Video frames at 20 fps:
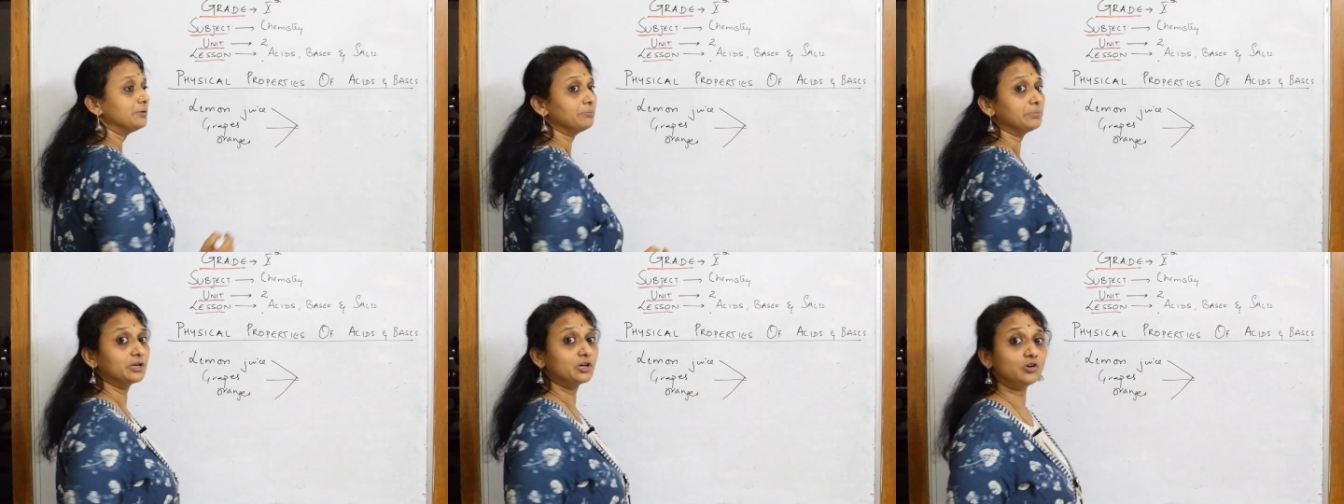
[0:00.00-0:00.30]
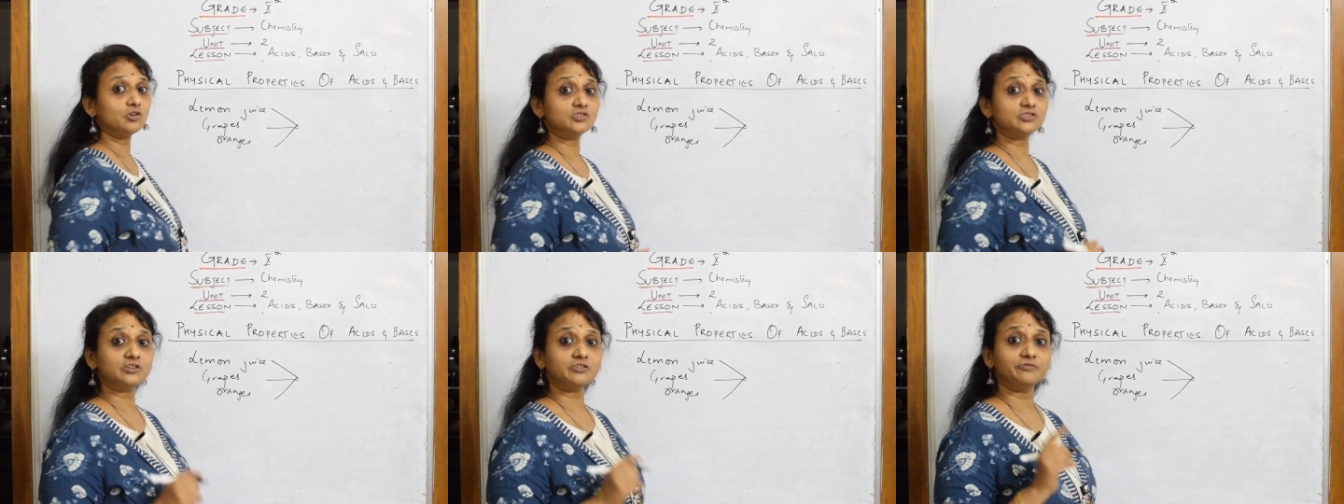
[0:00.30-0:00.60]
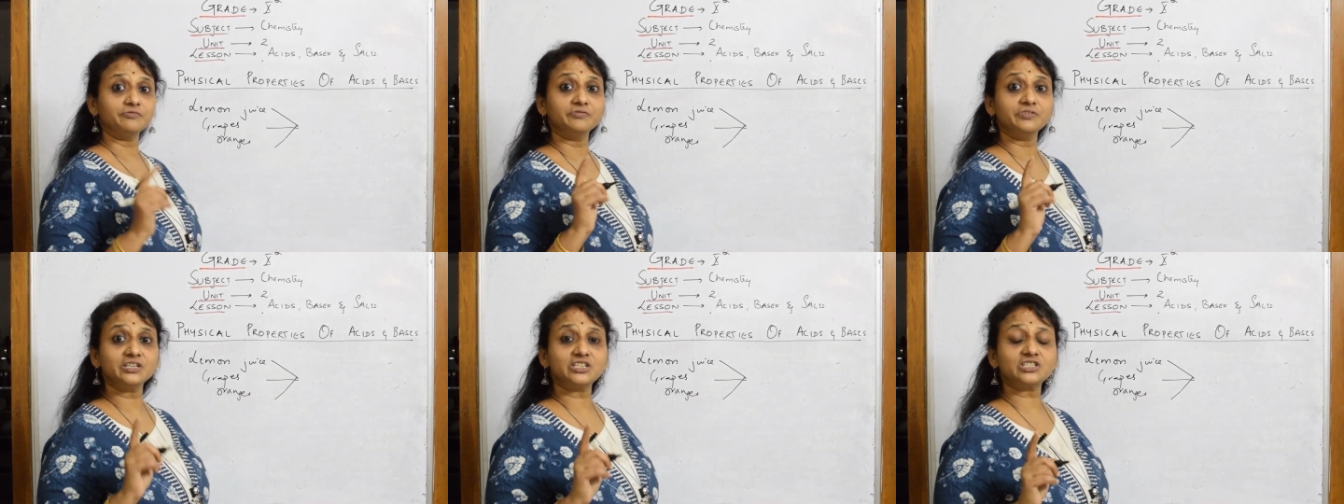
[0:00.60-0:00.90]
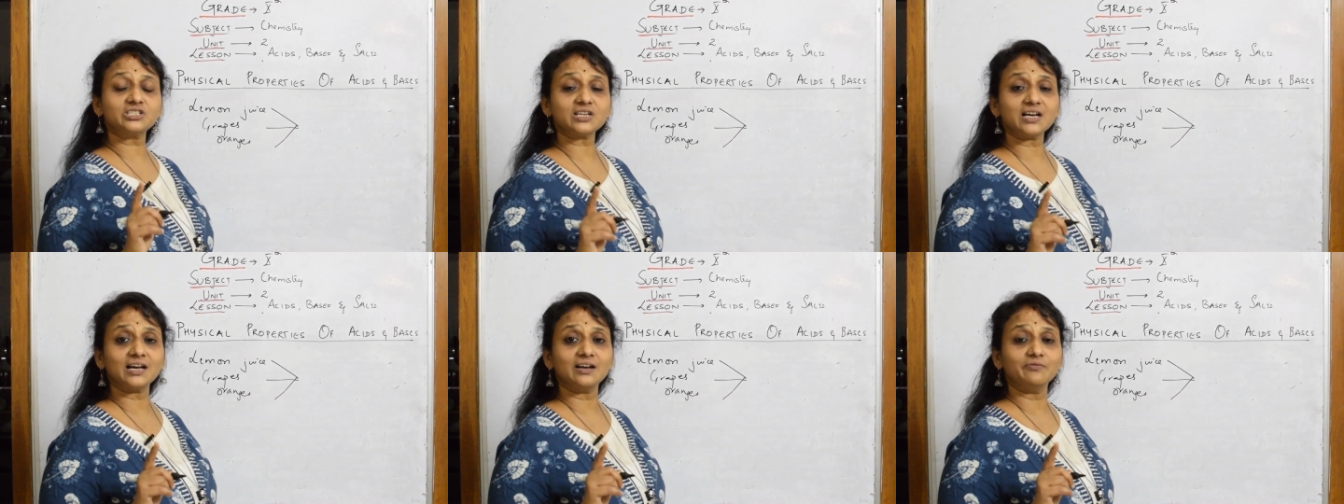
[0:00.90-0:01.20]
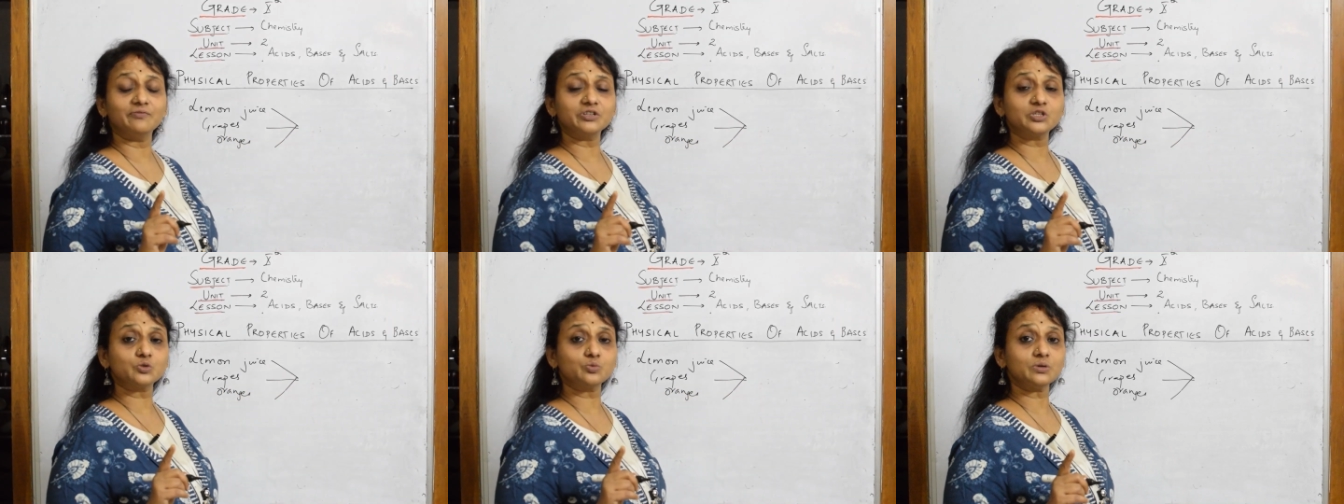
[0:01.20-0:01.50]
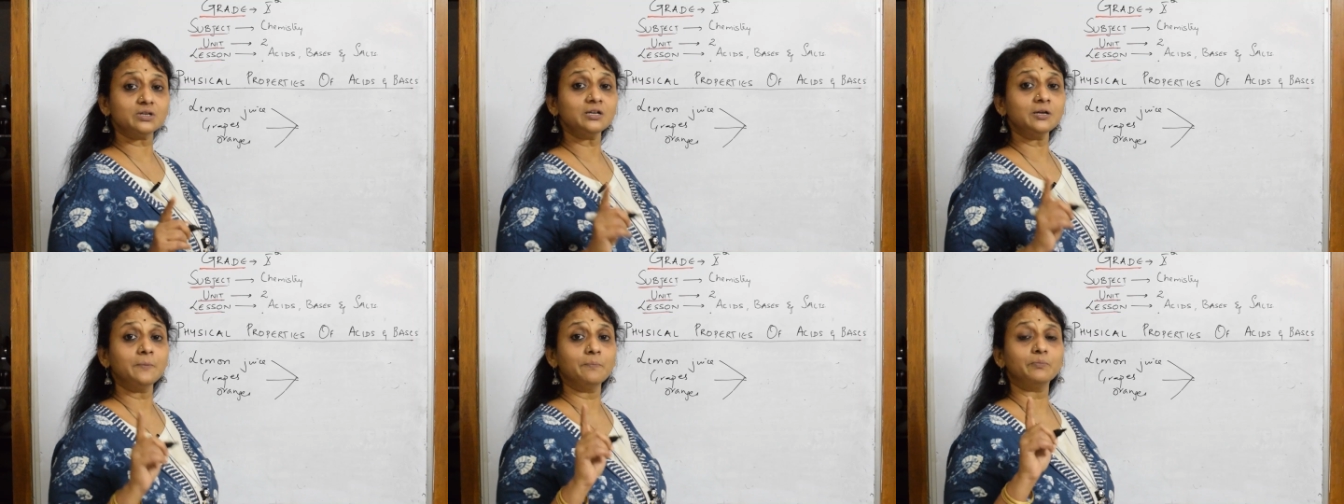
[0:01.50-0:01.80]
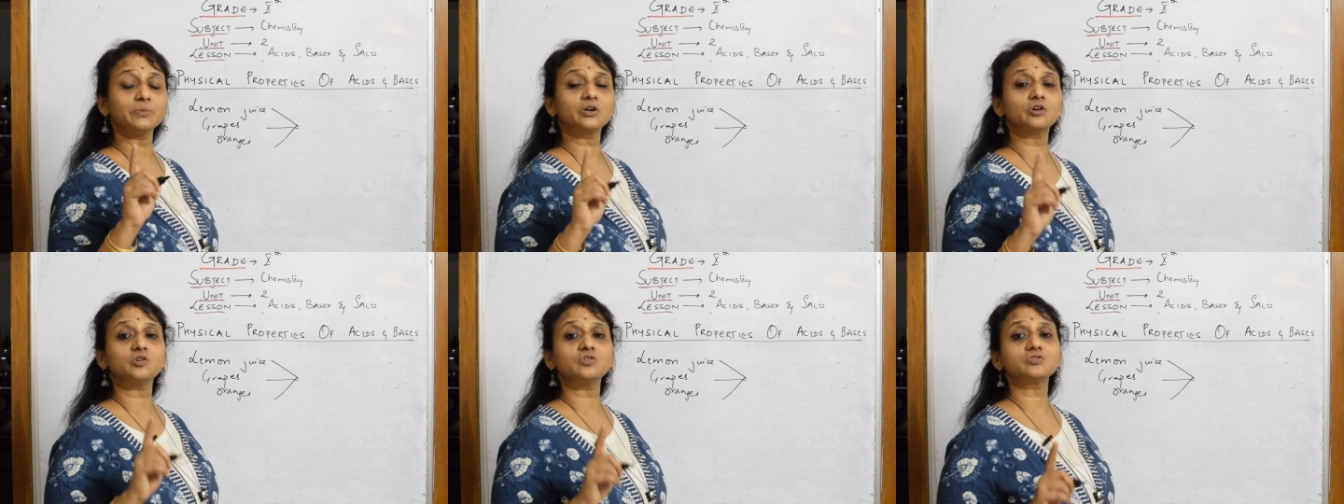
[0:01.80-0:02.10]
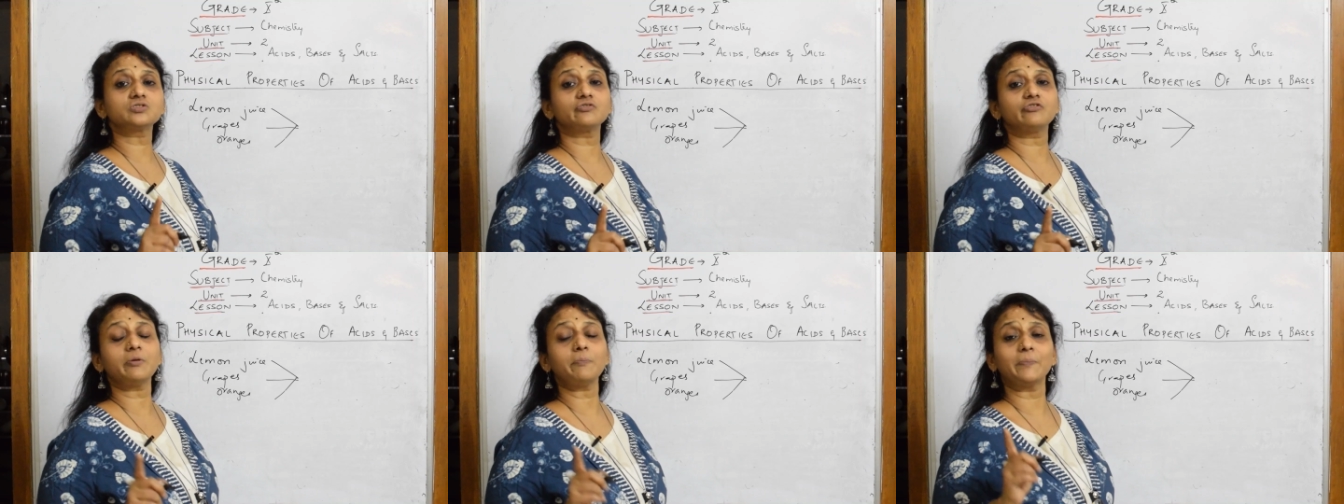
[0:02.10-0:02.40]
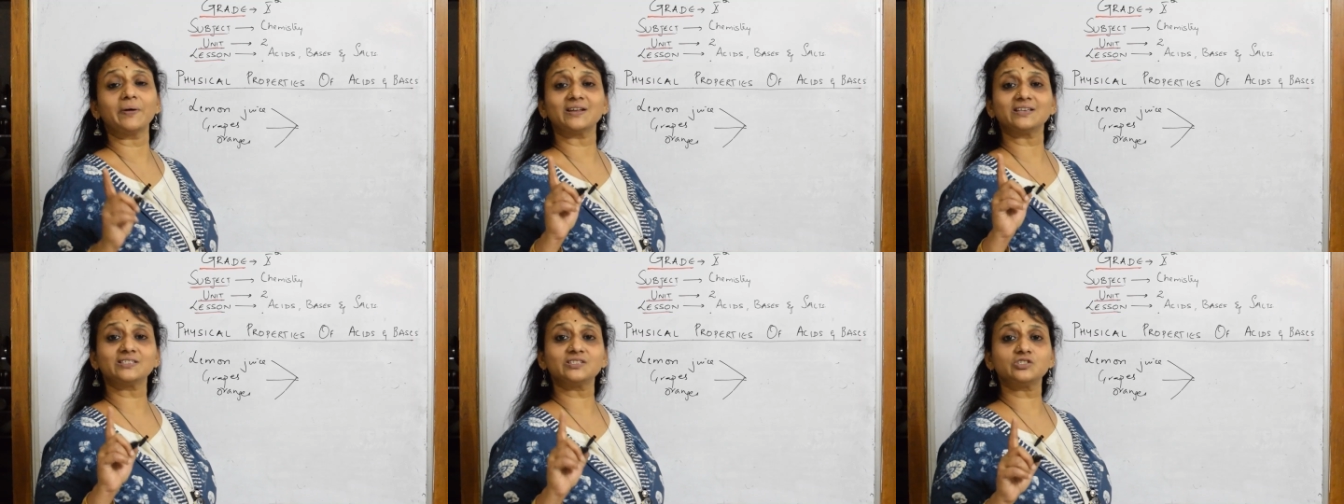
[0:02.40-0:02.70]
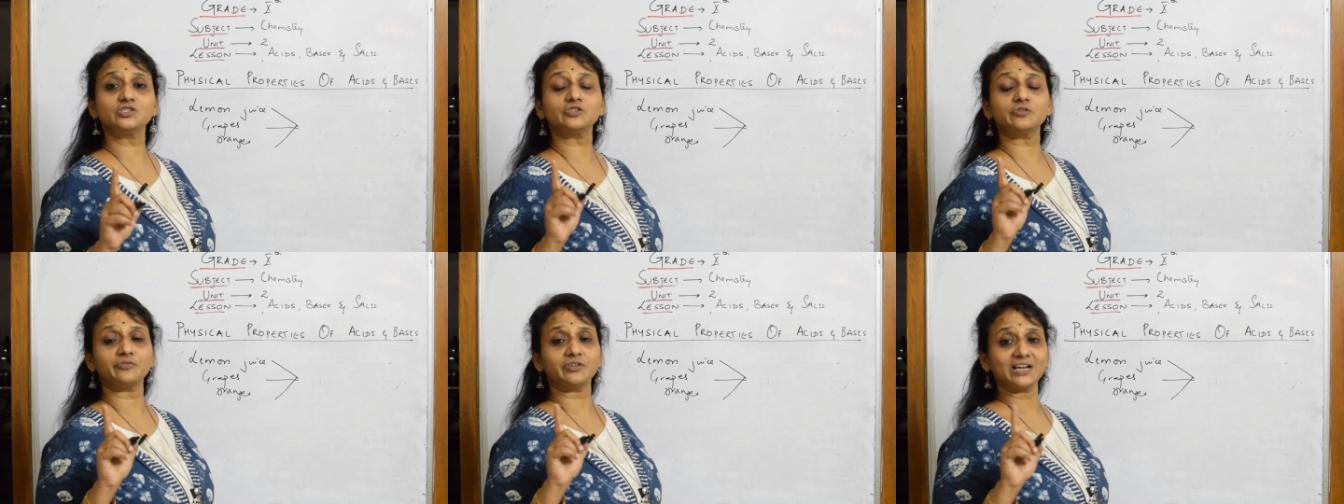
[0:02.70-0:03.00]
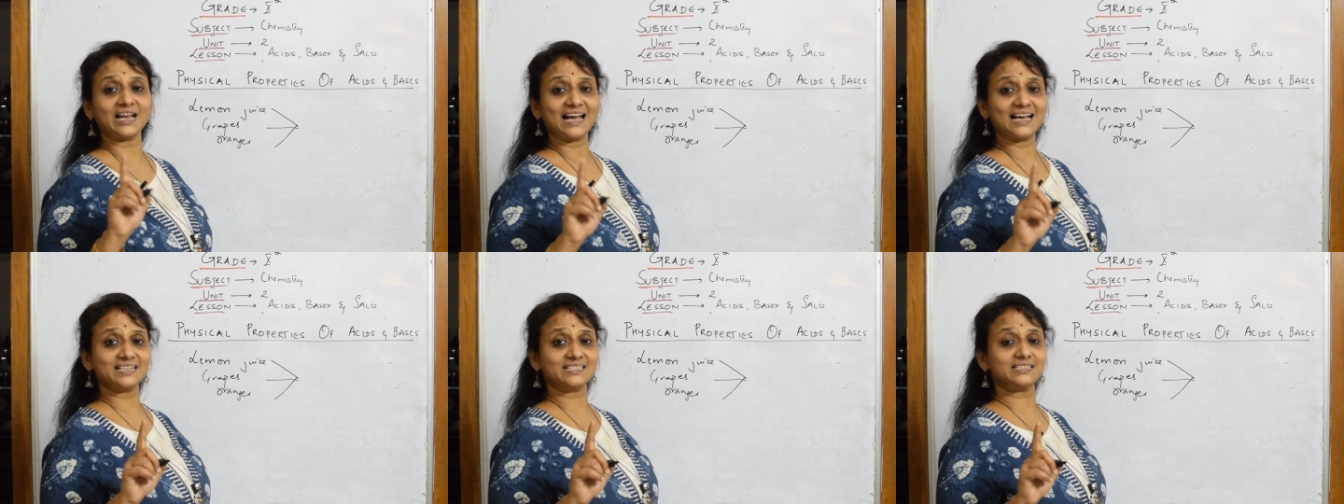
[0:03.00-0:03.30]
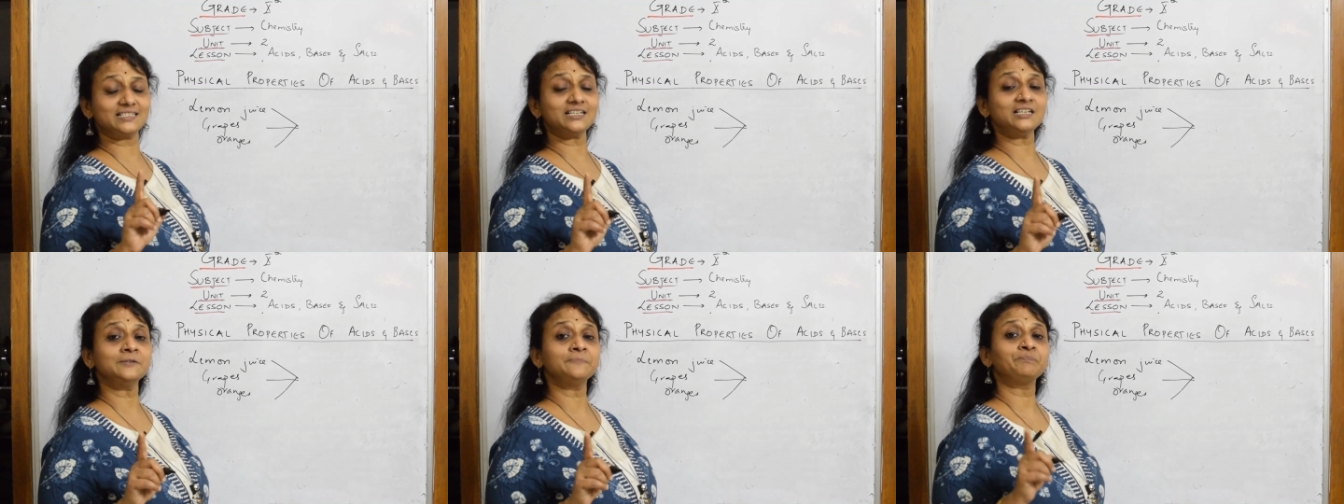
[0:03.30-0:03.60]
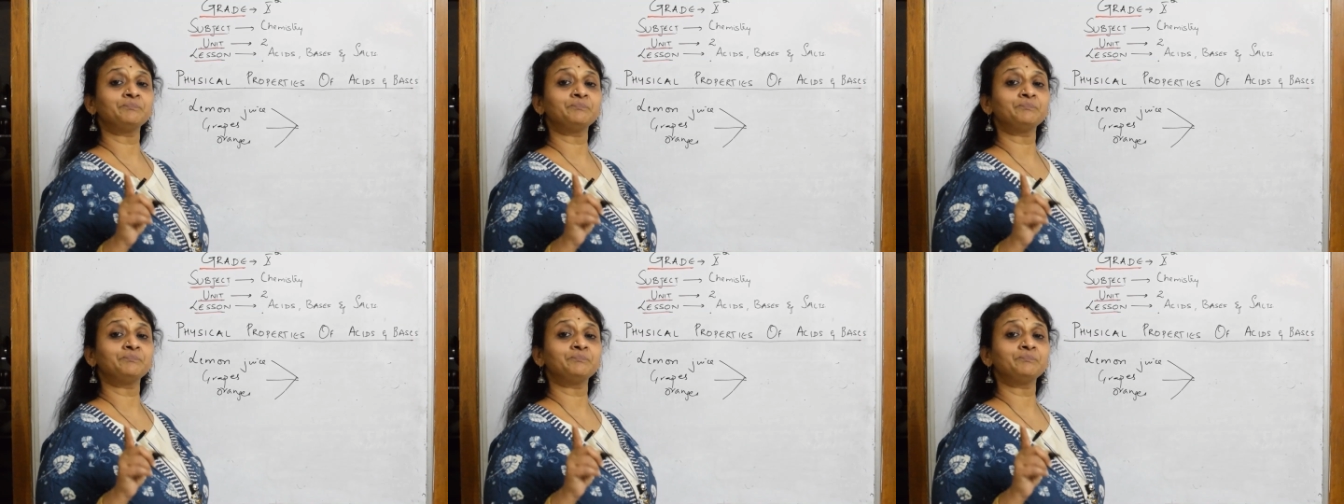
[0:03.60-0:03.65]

because of which uh, which one because of a presence of an acid